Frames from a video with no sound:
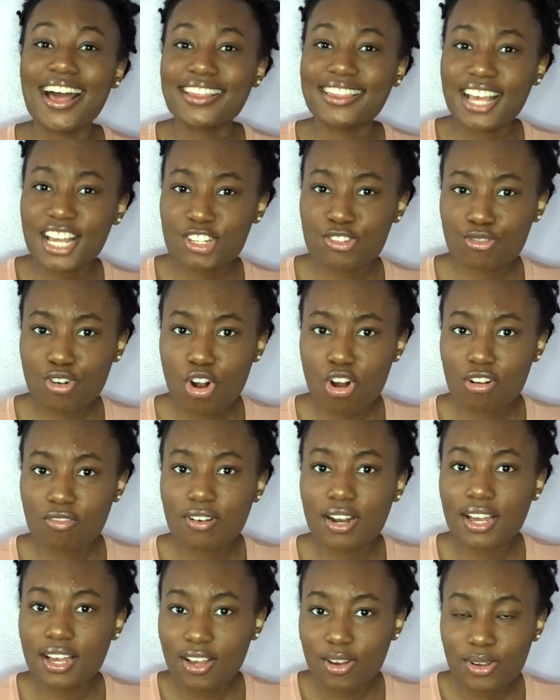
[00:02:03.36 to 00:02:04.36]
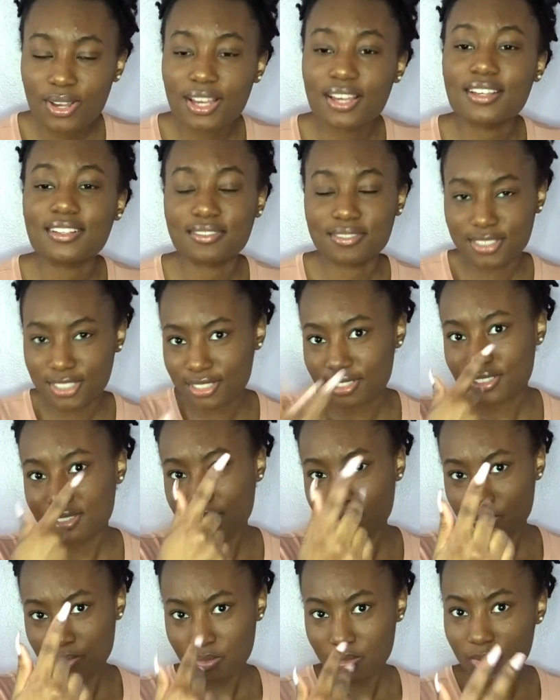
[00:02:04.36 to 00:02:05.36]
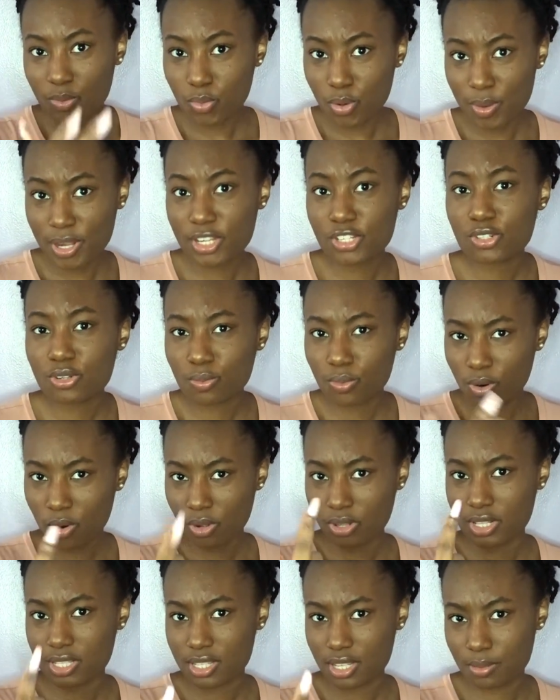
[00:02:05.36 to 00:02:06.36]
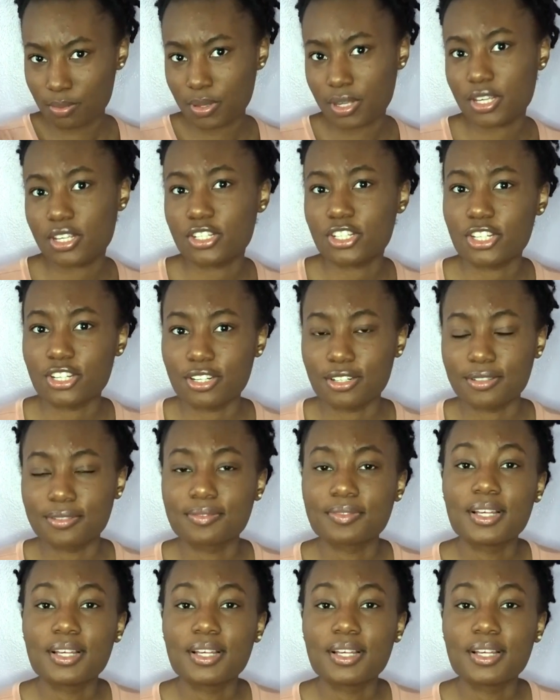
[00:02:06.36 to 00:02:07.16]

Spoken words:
That's wrong, right? Okay, just, we're making sure we're on the same page here.